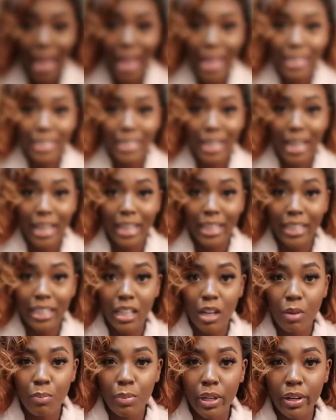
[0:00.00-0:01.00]
at
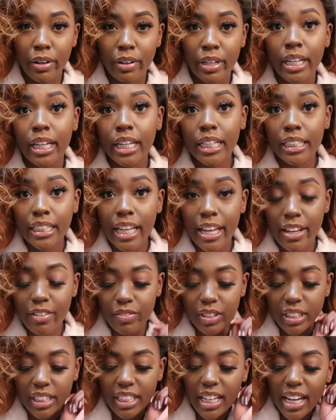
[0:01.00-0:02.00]
night. I'm blurry. It's
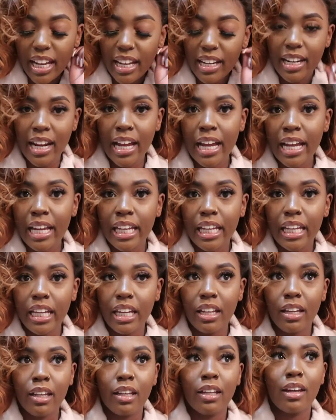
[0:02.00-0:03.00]
8.50 at night
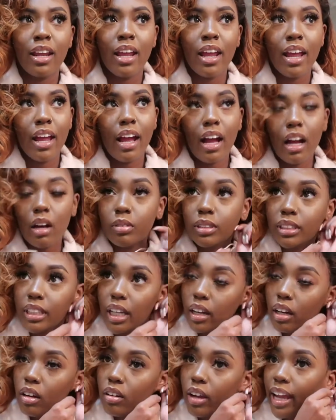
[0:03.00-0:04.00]
and I was
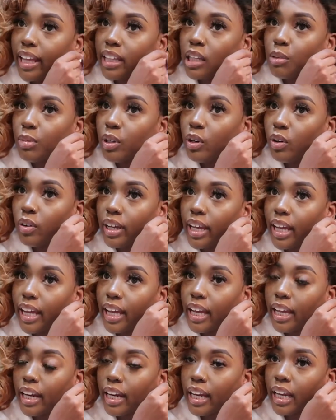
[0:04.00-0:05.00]
like, okay, let me go
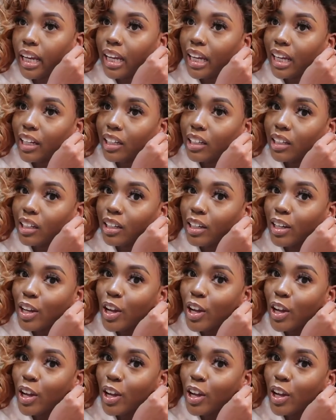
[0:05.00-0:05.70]
ahead and